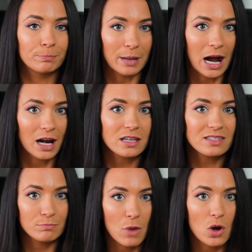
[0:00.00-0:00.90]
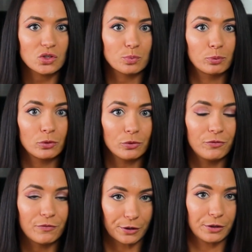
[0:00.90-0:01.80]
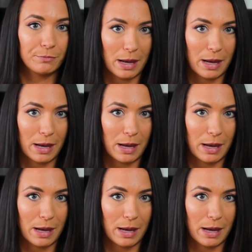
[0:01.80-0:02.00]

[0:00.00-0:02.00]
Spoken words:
body's most preferred